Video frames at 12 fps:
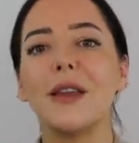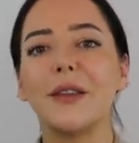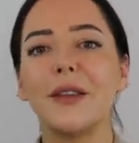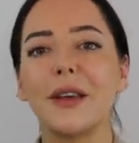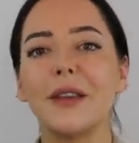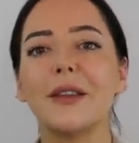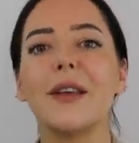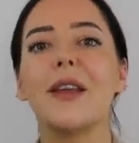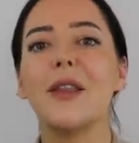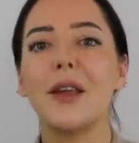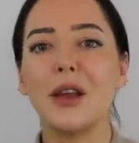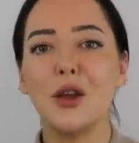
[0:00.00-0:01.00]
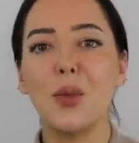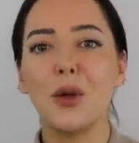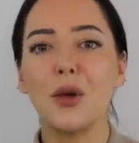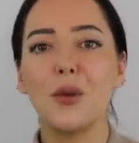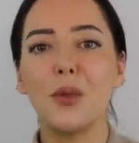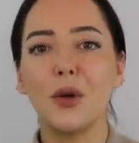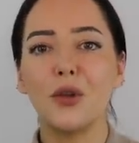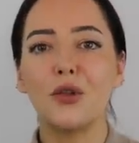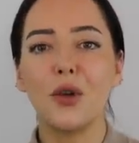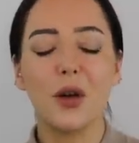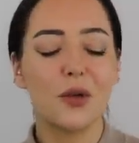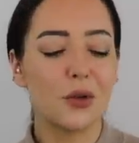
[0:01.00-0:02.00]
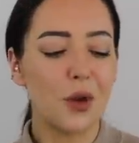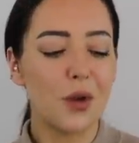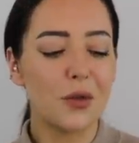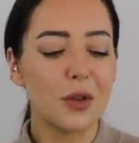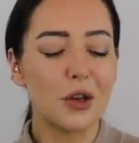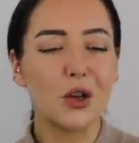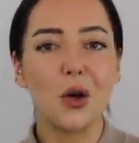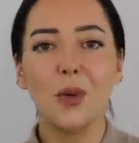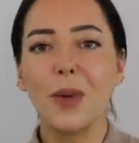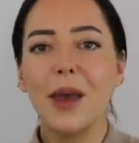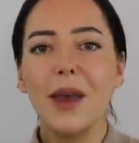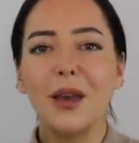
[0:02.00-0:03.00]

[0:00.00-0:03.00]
it sinks in and then you put your moisturizer over the top.